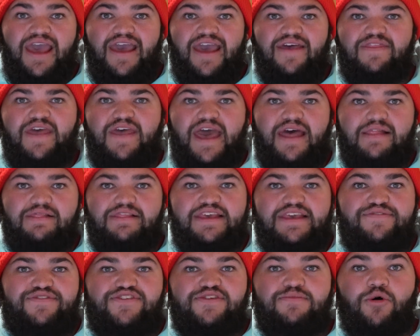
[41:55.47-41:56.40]
and that
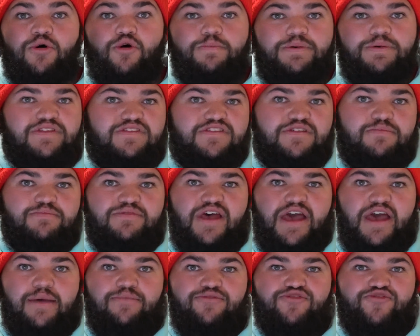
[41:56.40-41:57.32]
leaves him open
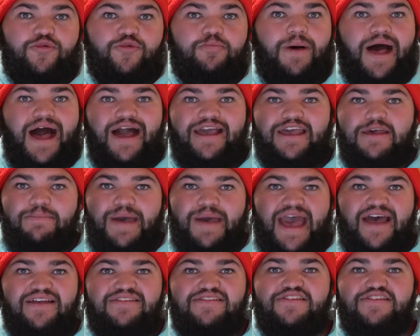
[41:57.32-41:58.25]
sometimes for pocket
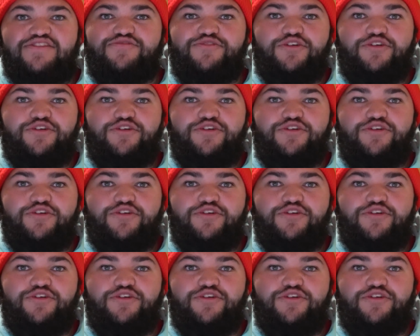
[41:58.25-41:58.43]
passes,